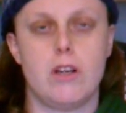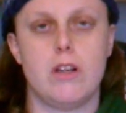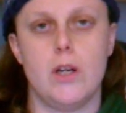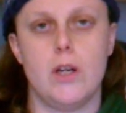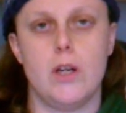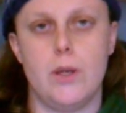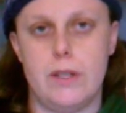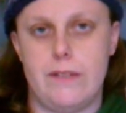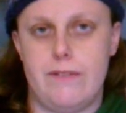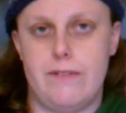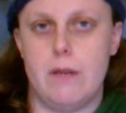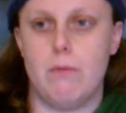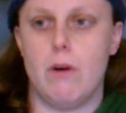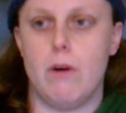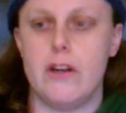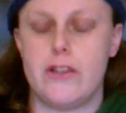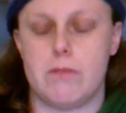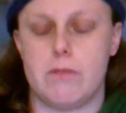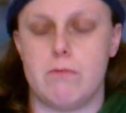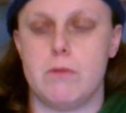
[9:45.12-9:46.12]
who, if they're
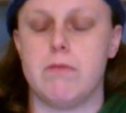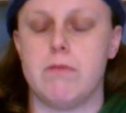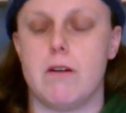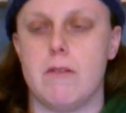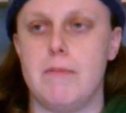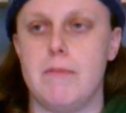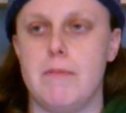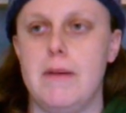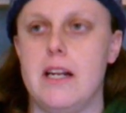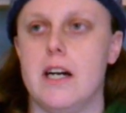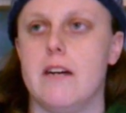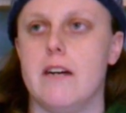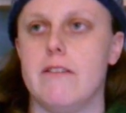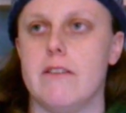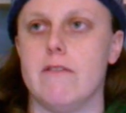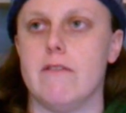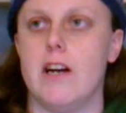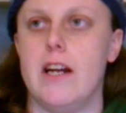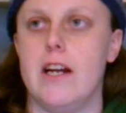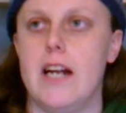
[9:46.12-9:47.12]
watching, will probably be
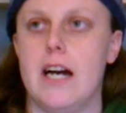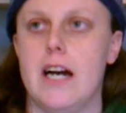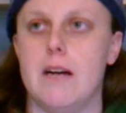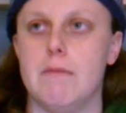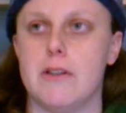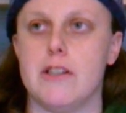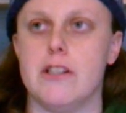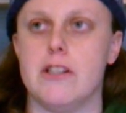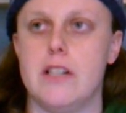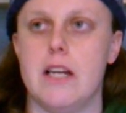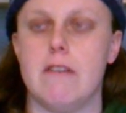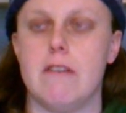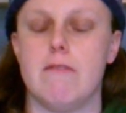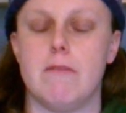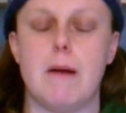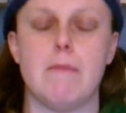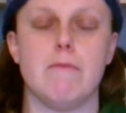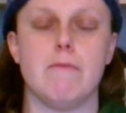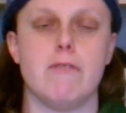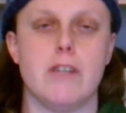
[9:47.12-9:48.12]
laughing right now because they're
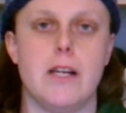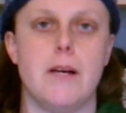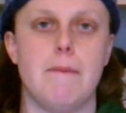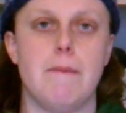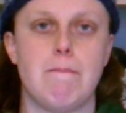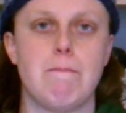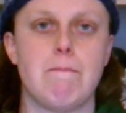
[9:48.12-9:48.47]
remembering it.